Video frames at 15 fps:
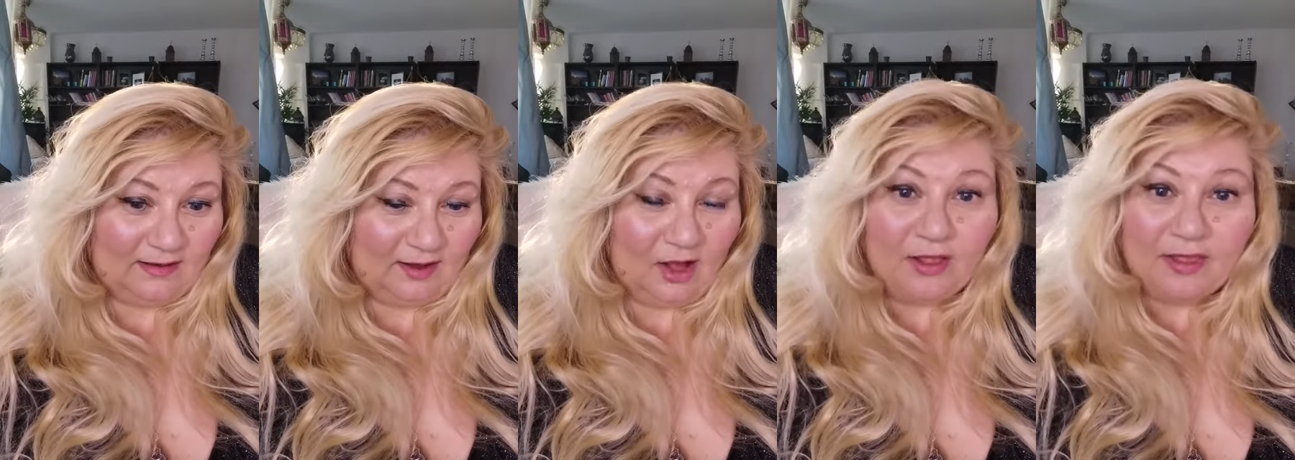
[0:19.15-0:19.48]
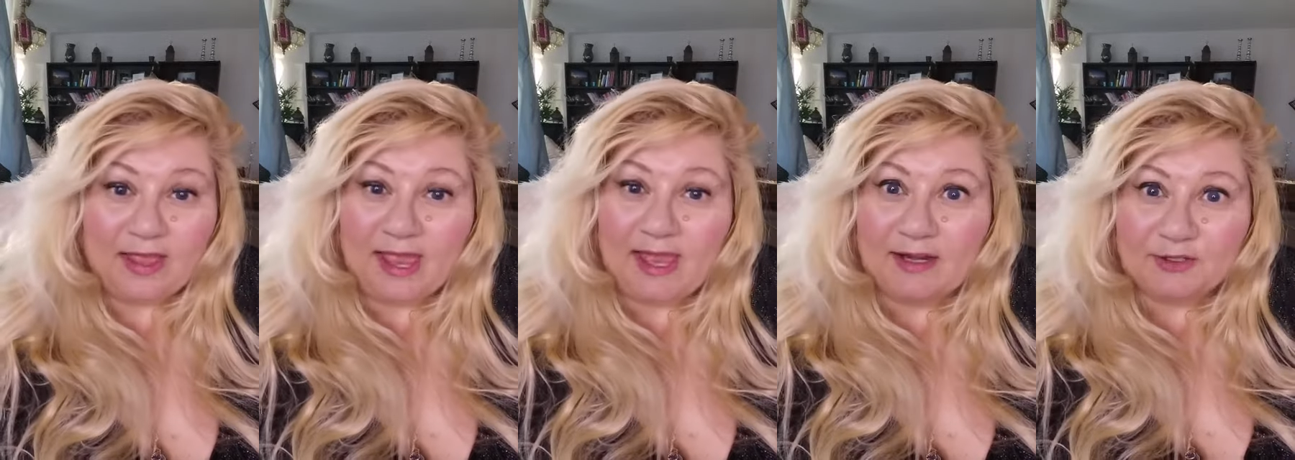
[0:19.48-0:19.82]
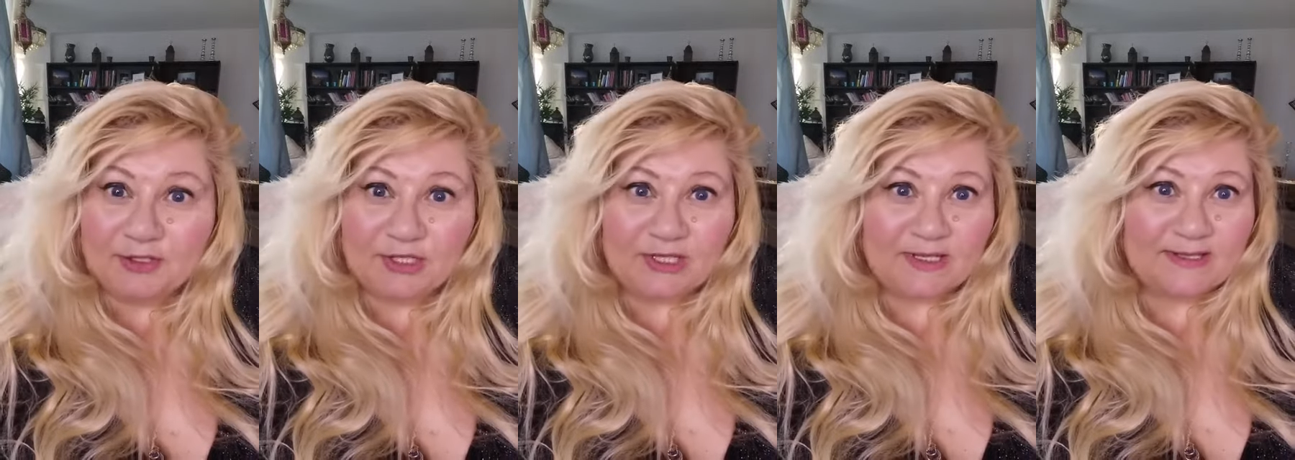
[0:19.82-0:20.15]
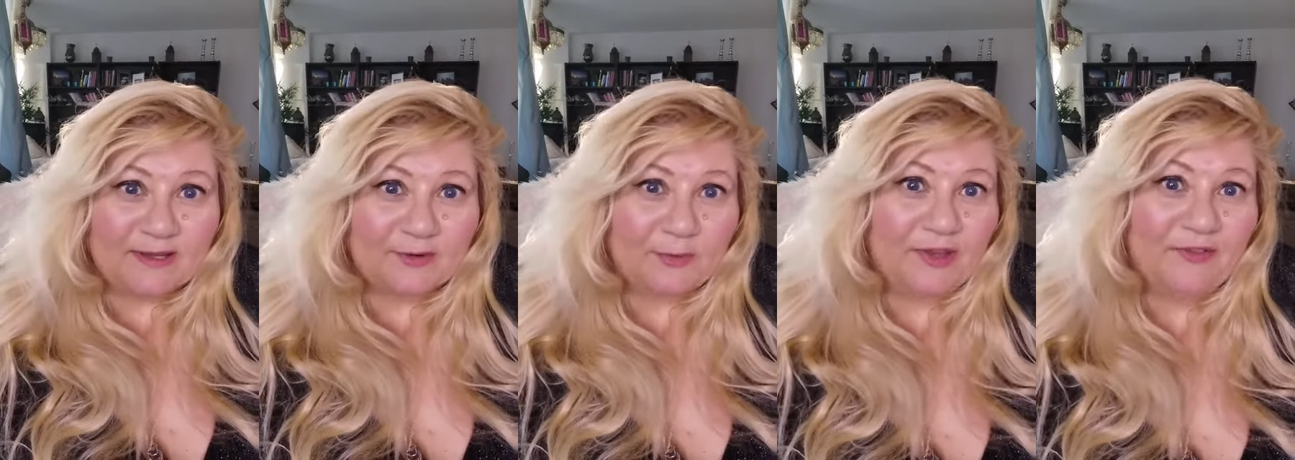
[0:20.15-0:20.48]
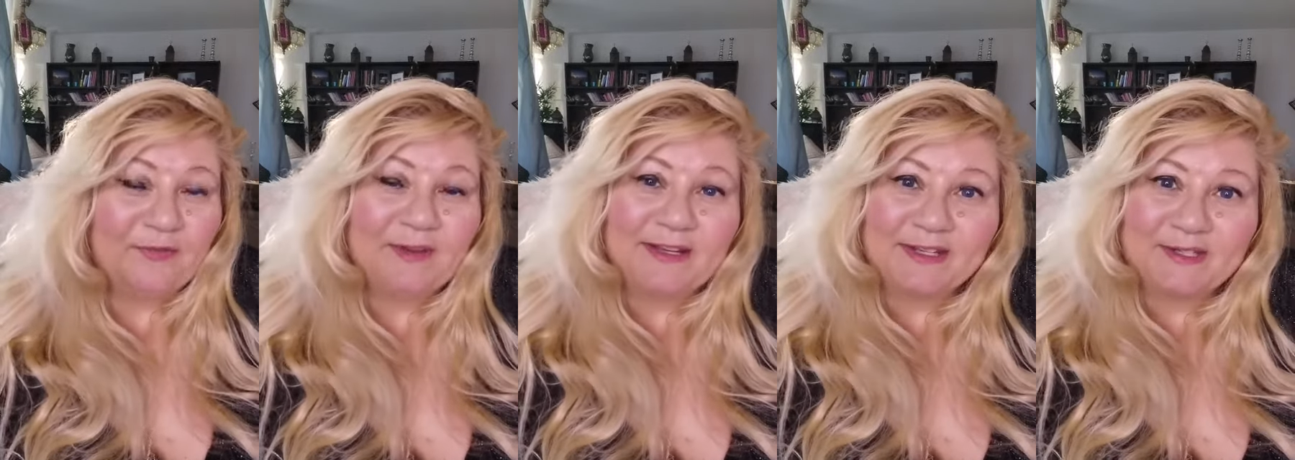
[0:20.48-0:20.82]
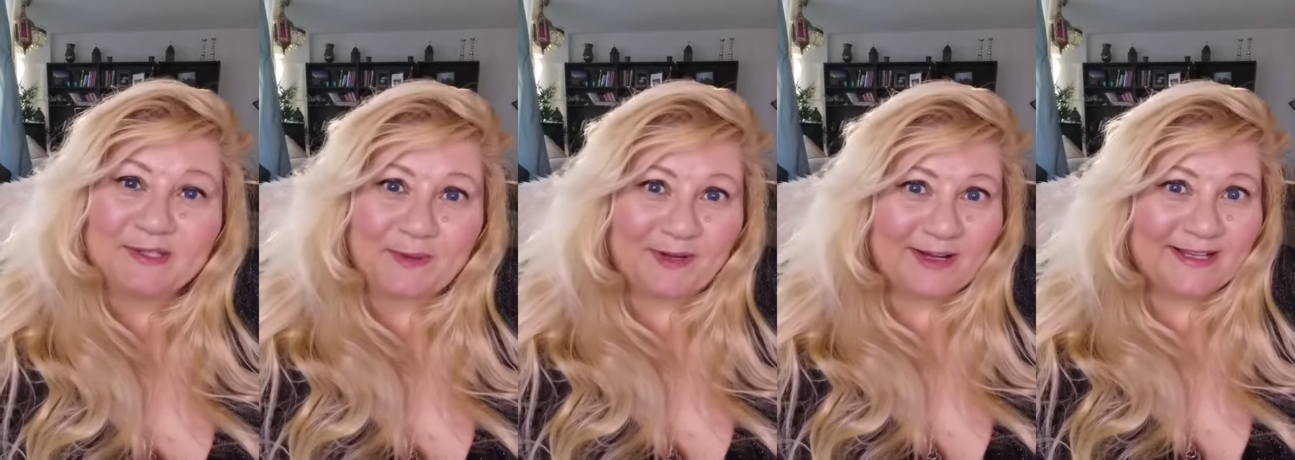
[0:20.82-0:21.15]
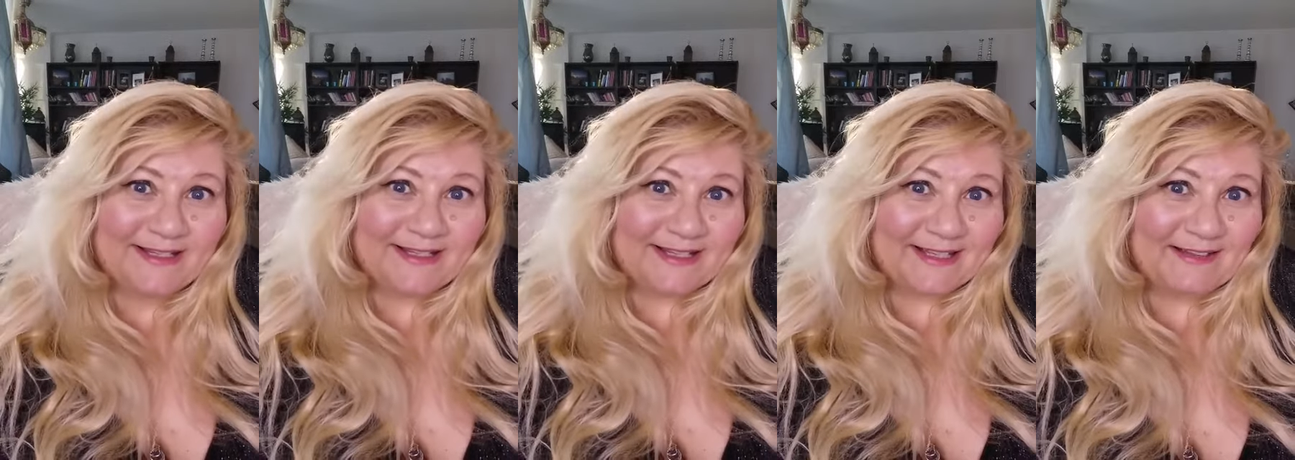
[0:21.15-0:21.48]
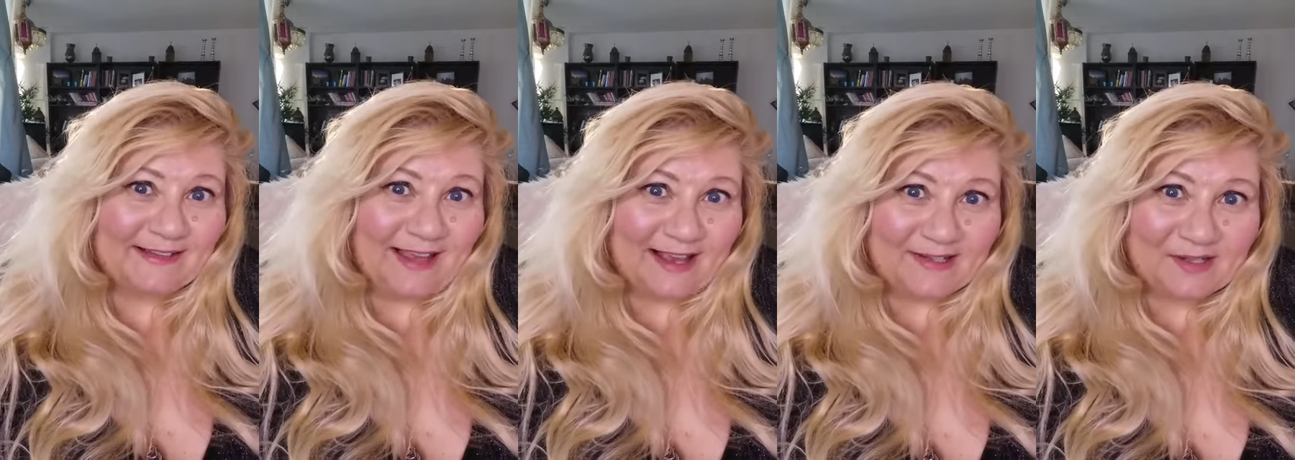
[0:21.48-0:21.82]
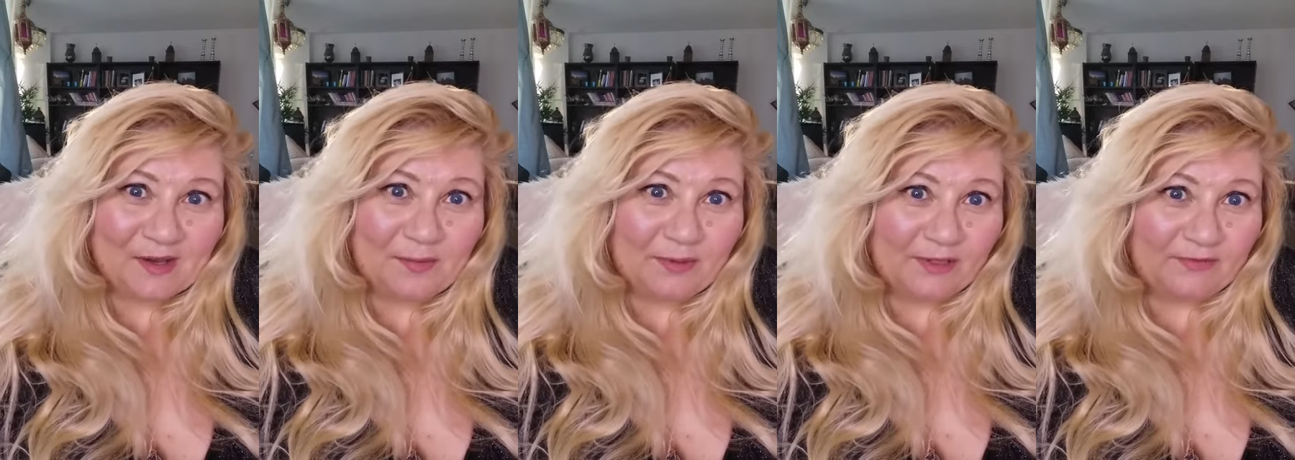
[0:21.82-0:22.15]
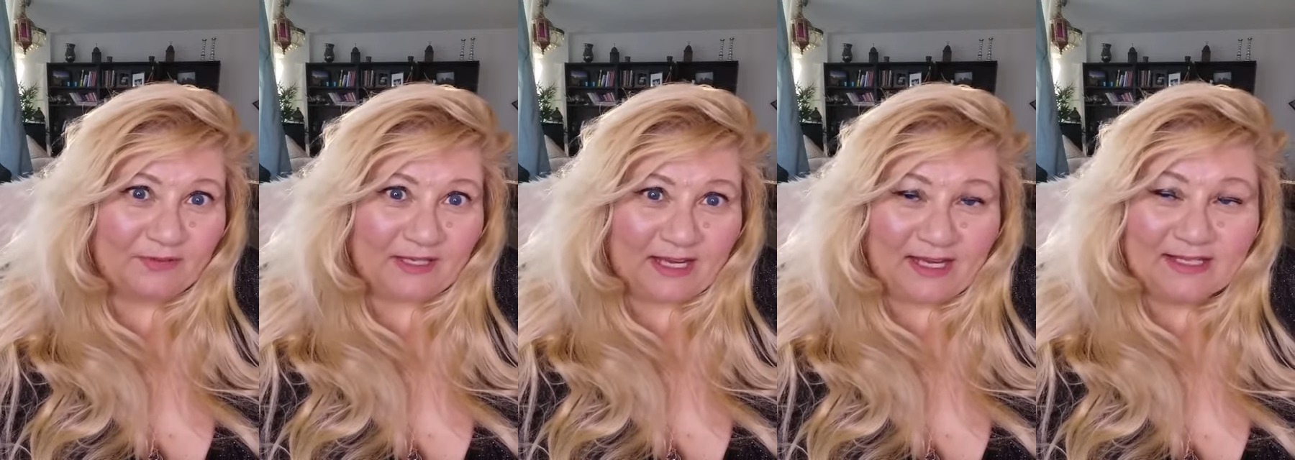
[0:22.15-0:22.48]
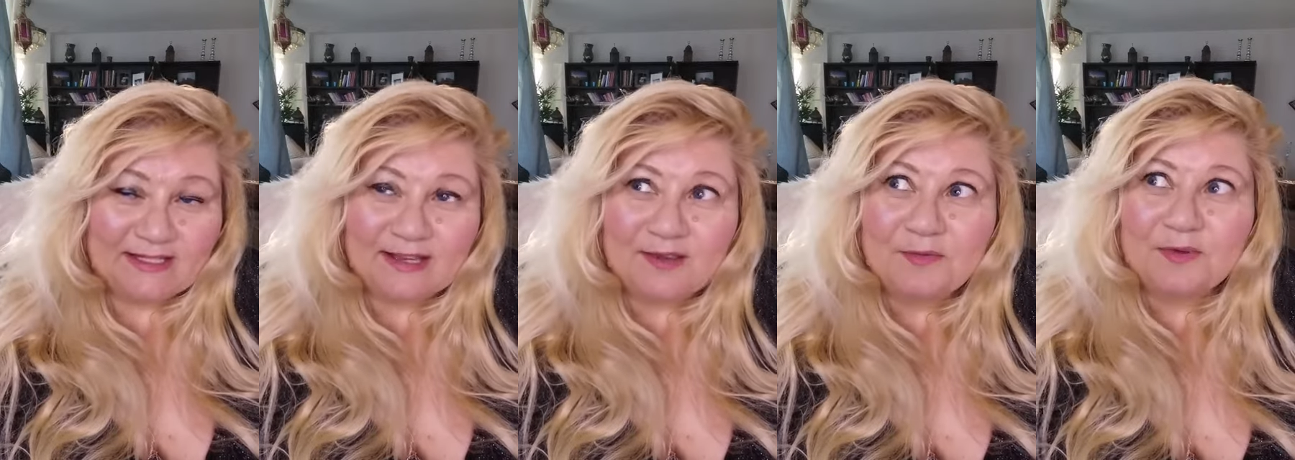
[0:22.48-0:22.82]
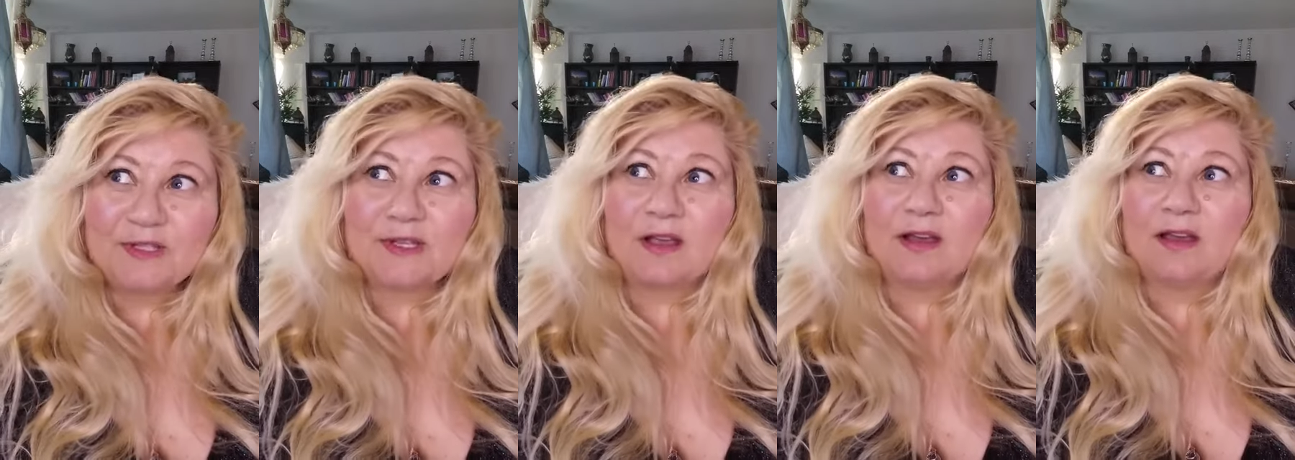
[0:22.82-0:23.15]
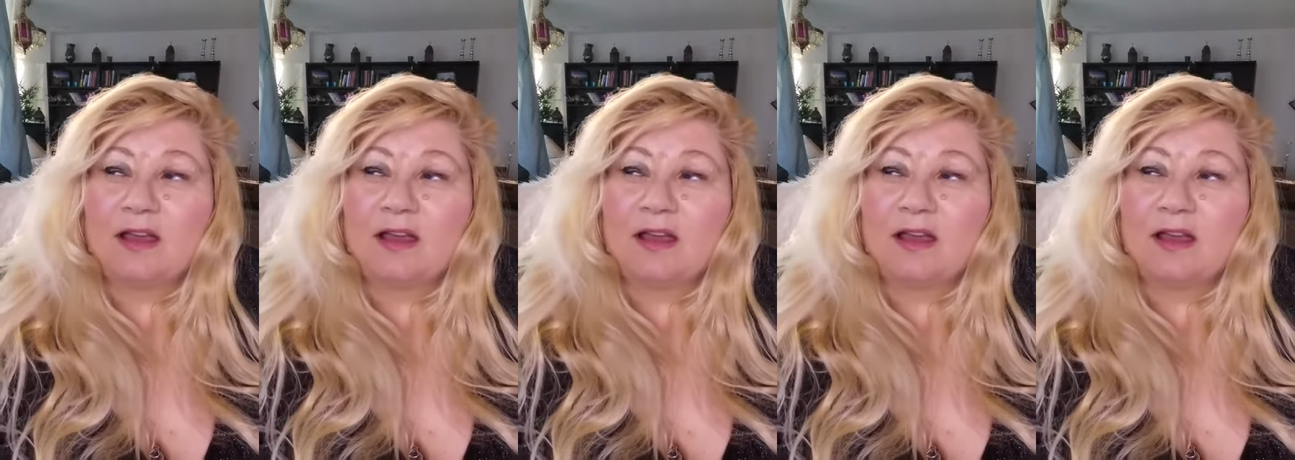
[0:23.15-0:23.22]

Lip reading: all the energies that we've been experiencing the last couple of days. It was